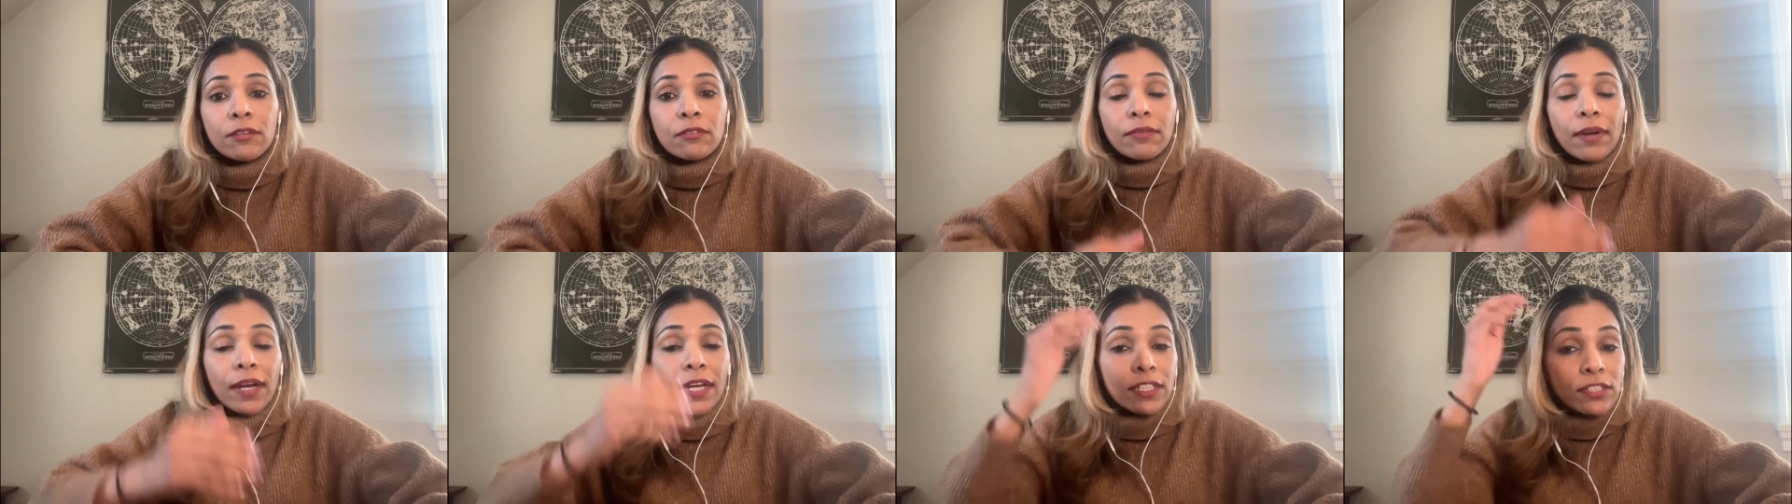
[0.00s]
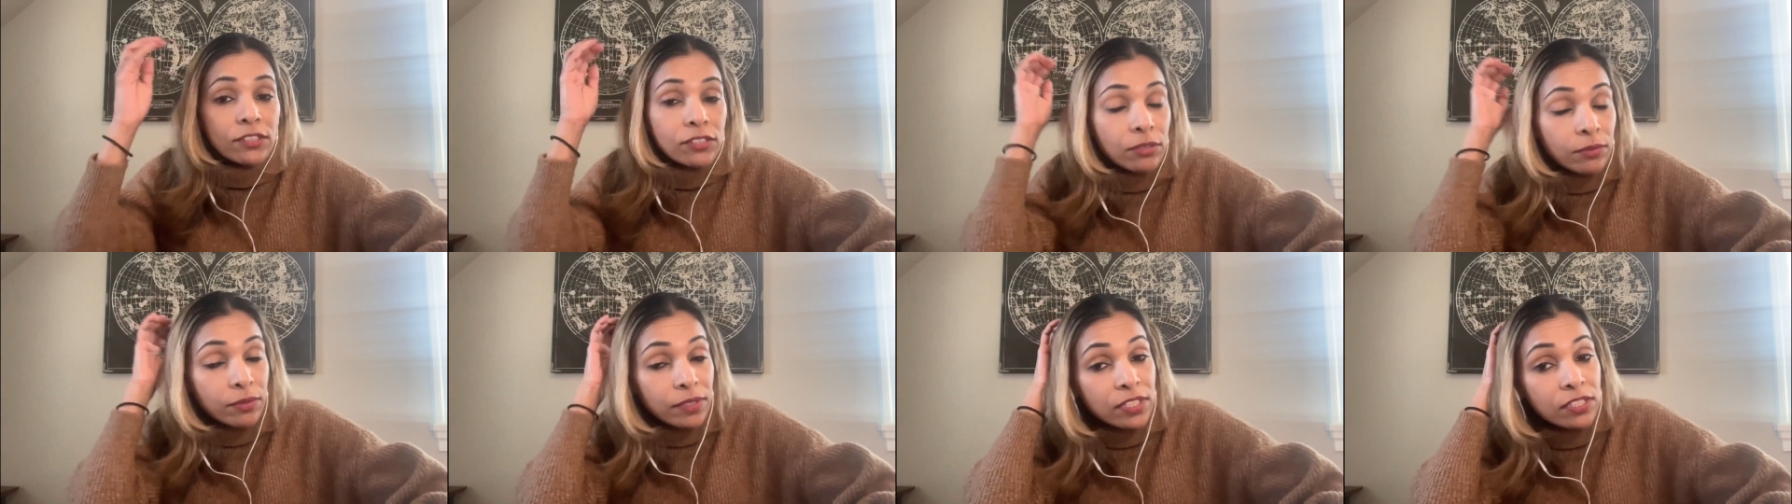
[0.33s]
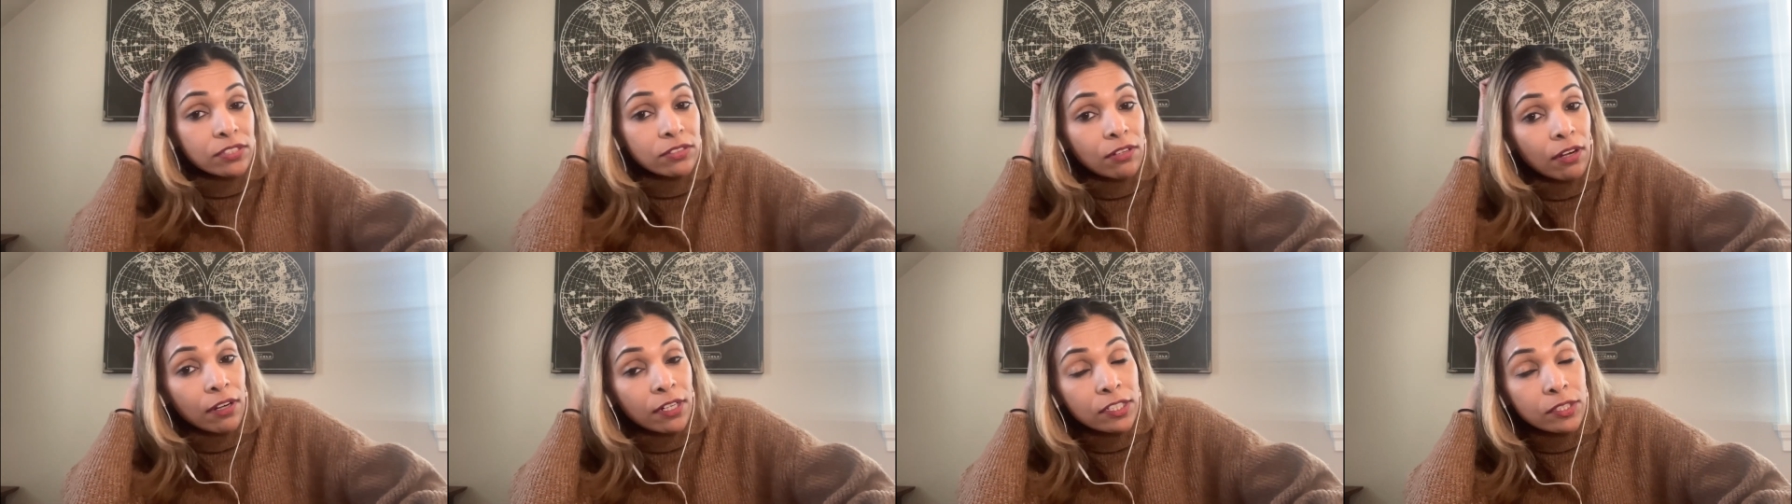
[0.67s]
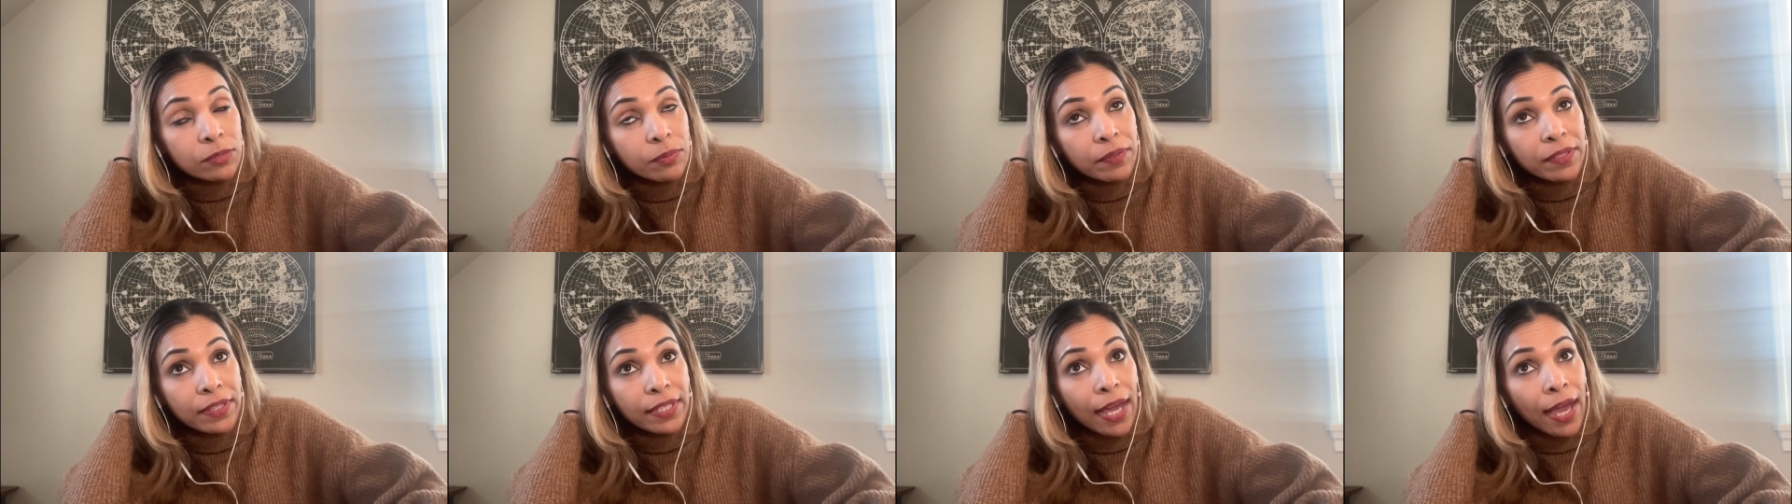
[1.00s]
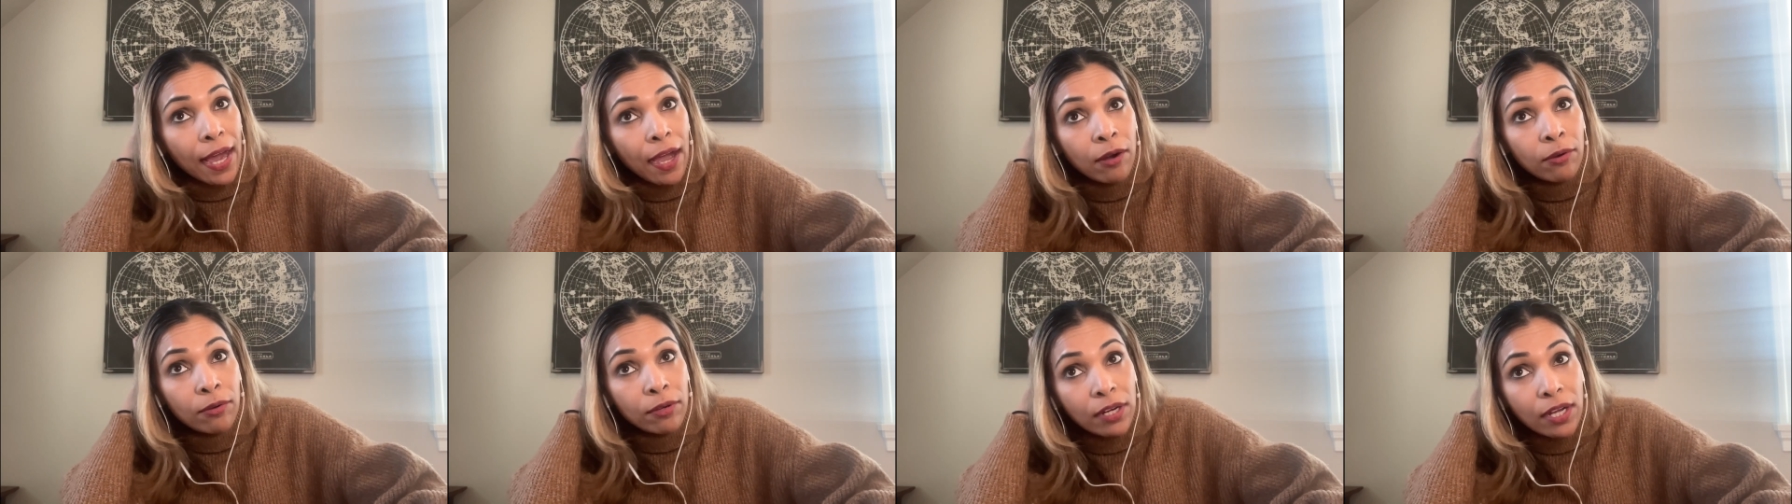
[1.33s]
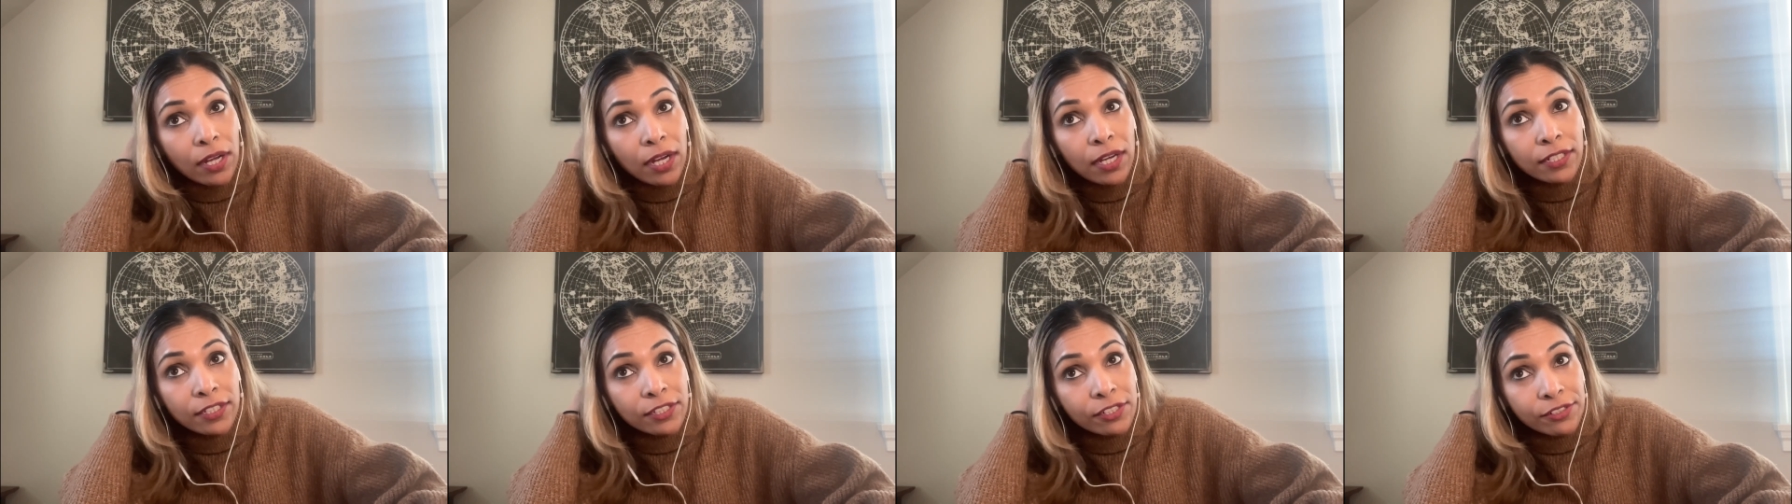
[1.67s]
right? So it starts with our
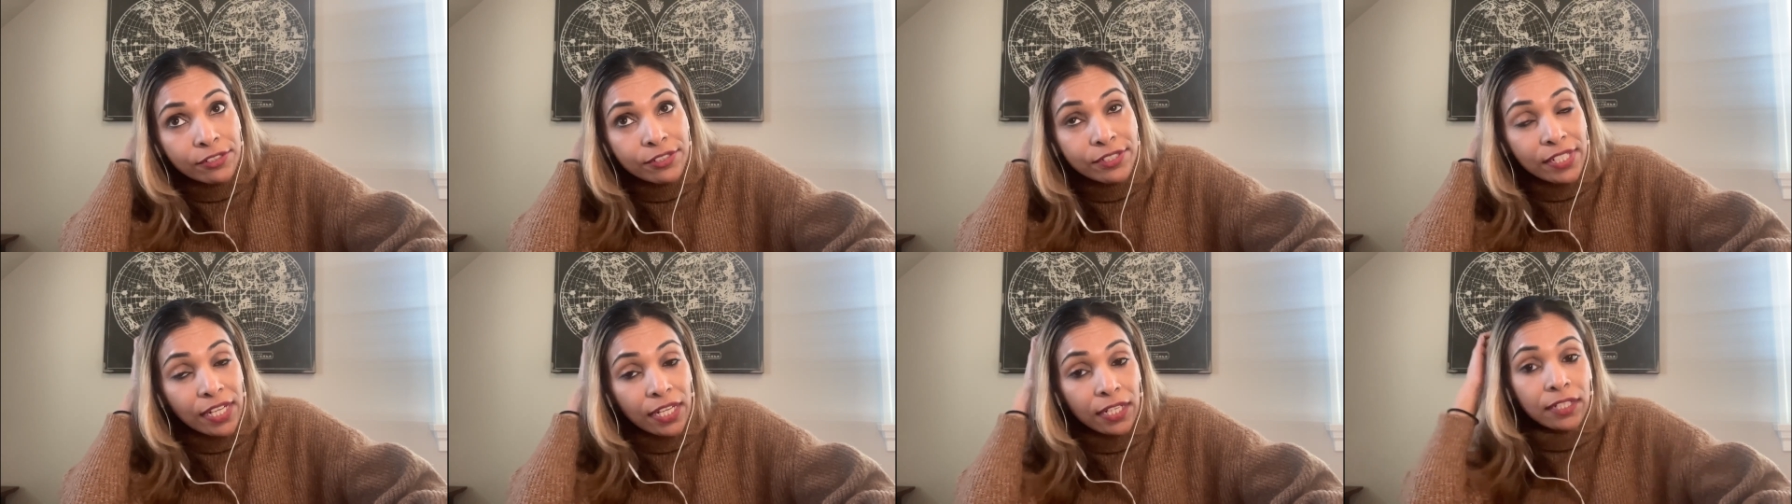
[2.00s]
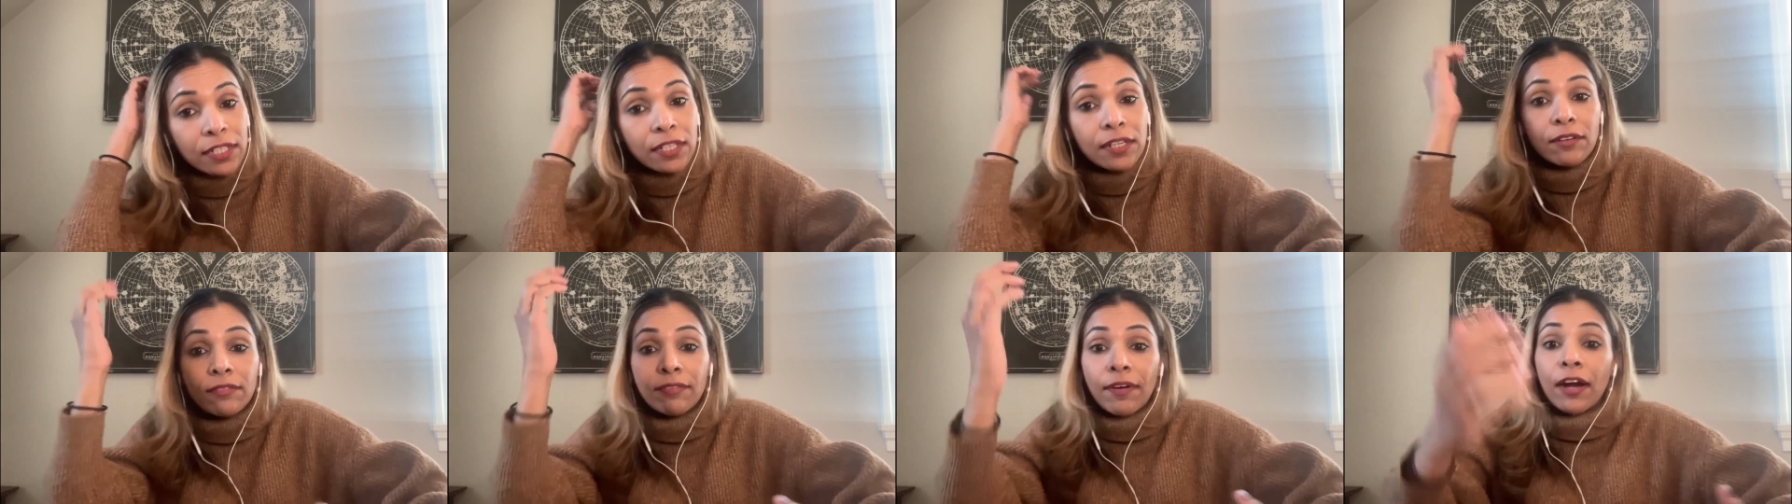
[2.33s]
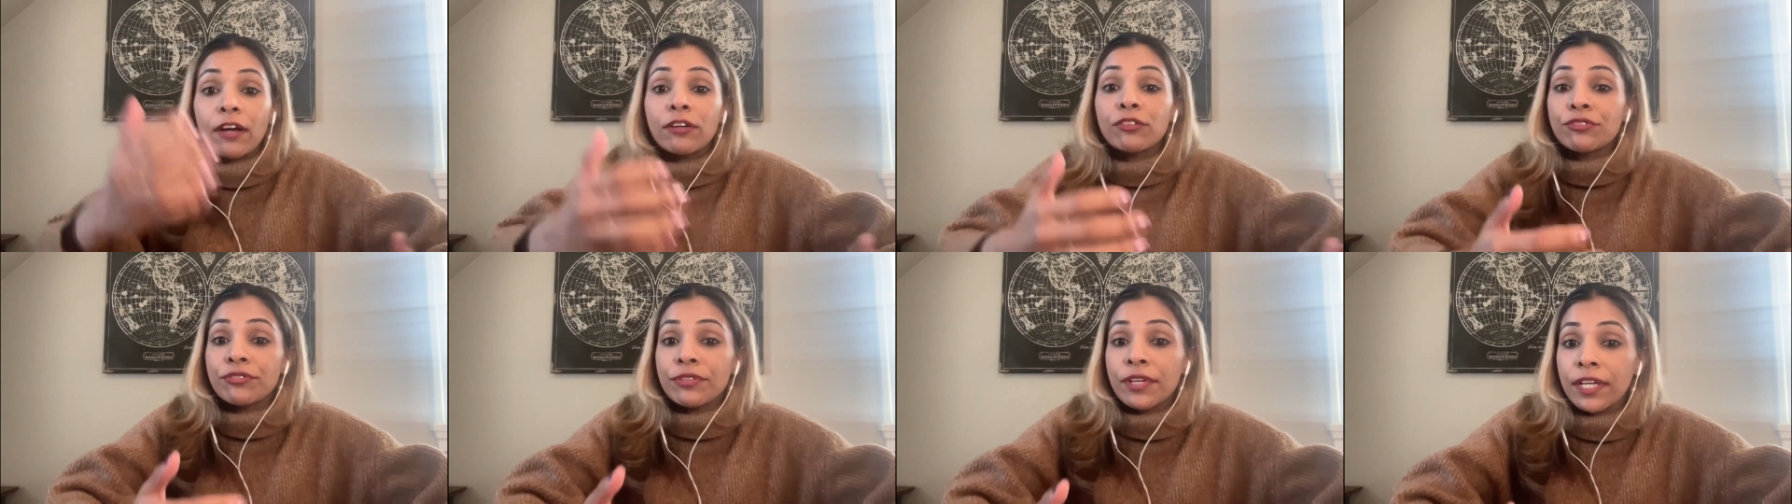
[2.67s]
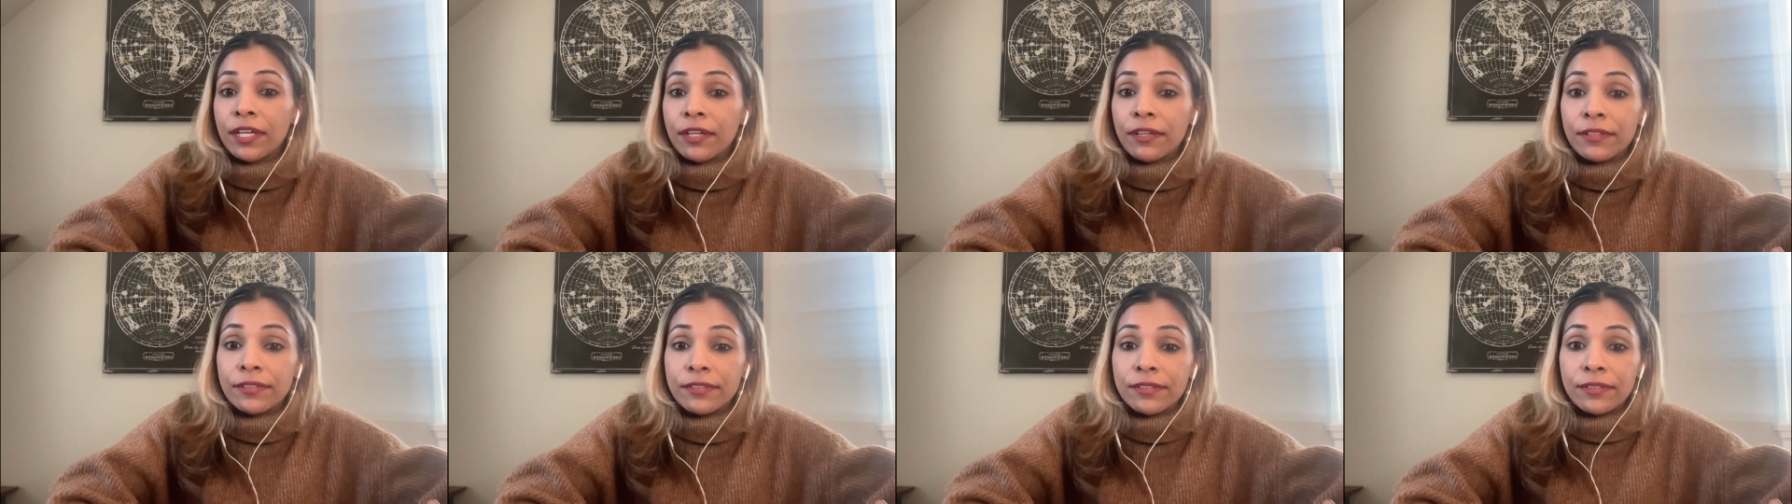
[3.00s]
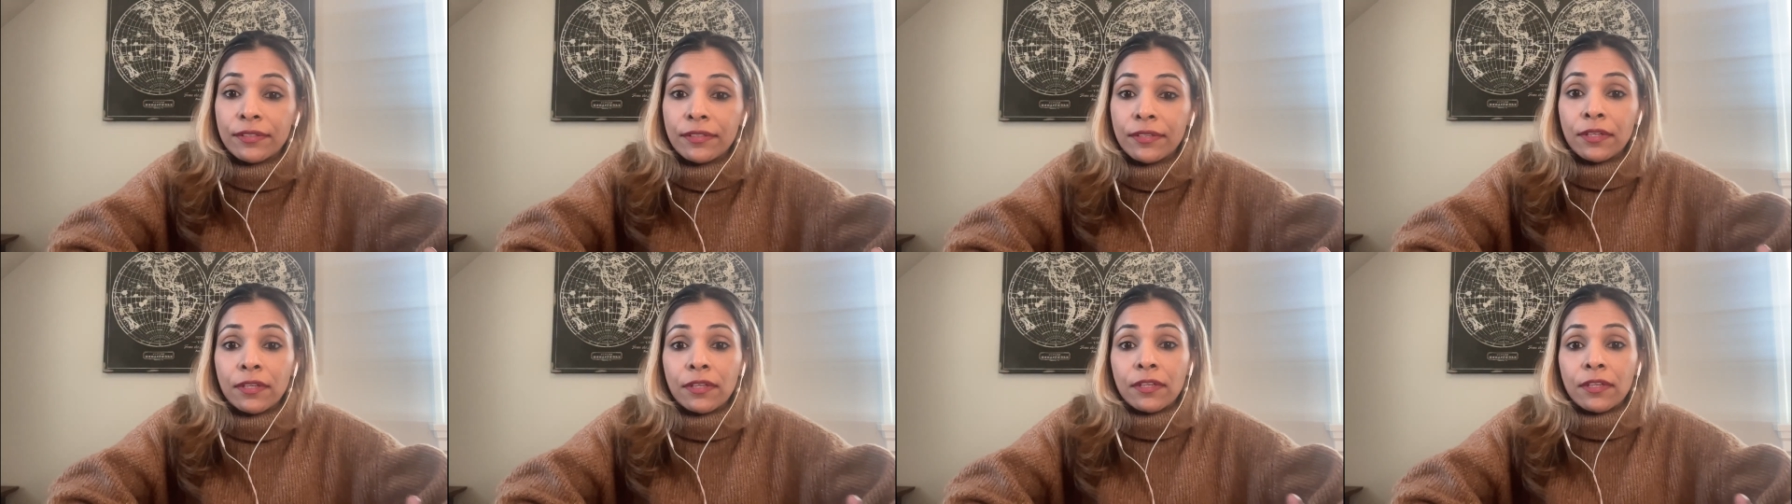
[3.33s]
understanding of our triggers.